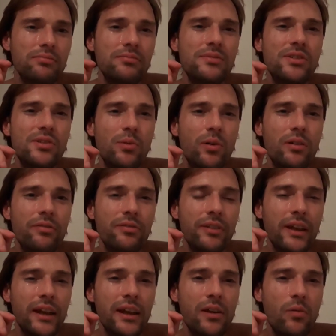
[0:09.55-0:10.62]
sort of
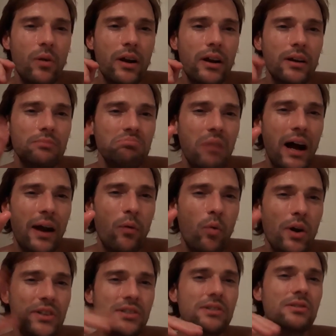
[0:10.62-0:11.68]
thing where I
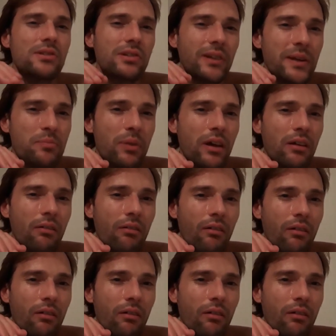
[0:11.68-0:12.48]
wasn't sleeping,